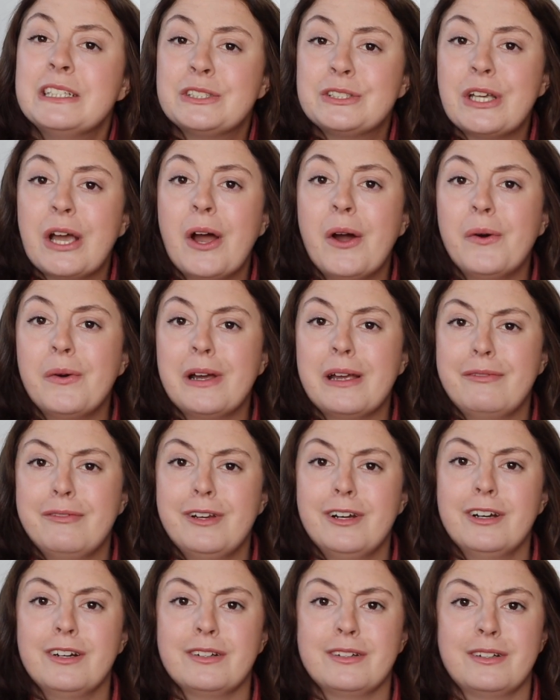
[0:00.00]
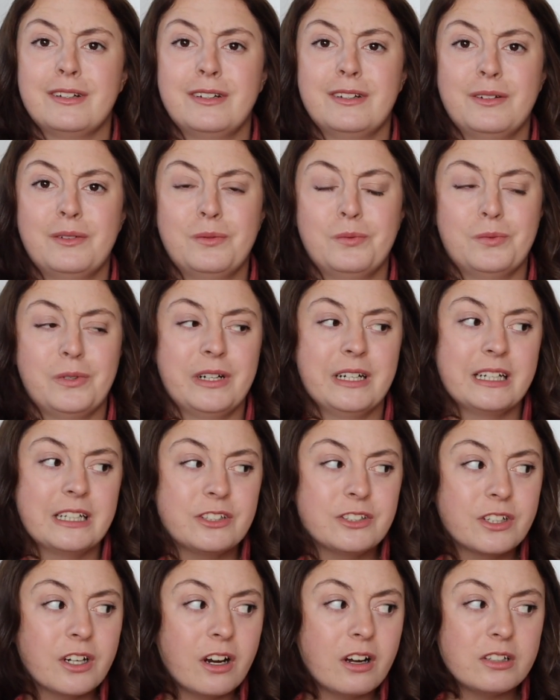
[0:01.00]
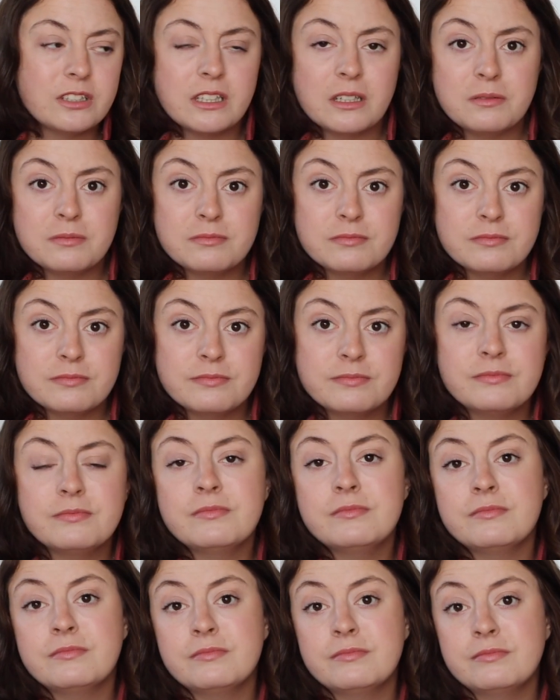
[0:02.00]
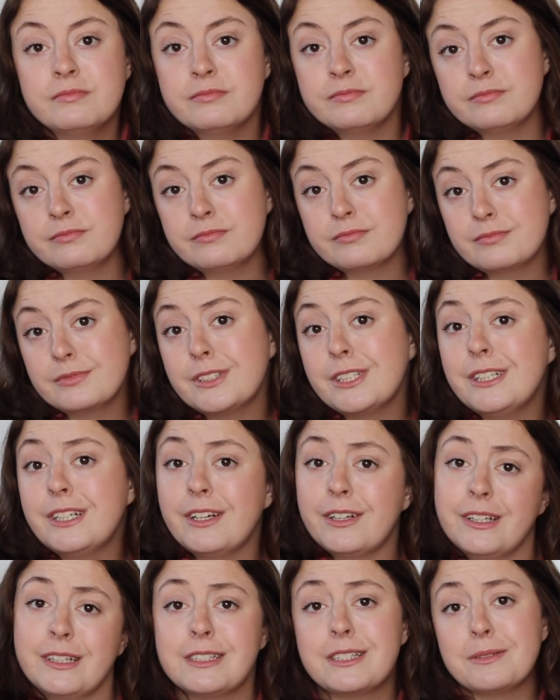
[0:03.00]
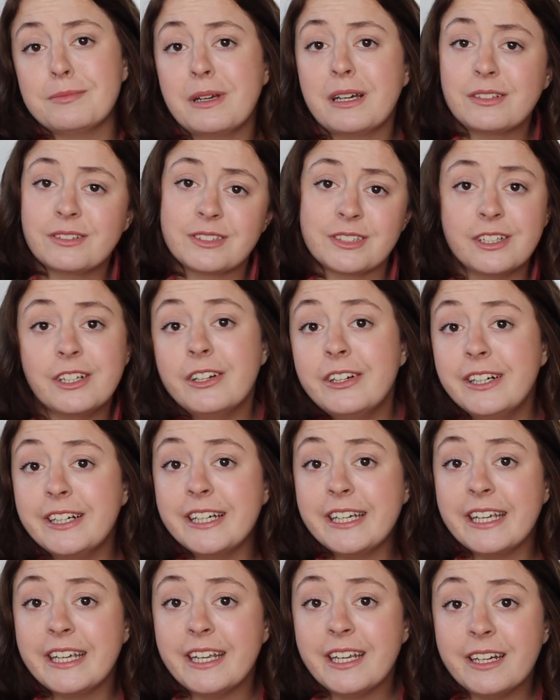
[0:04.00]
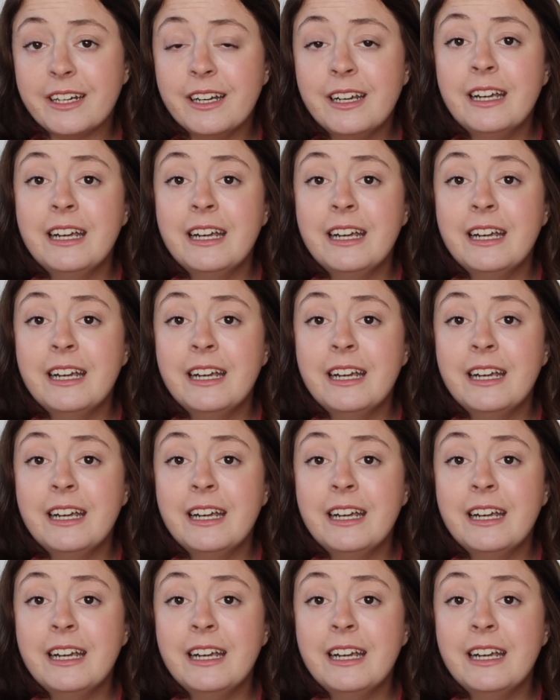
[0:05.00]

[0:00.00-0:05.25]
So if you're wanting to get your girl something, you know, that smells good,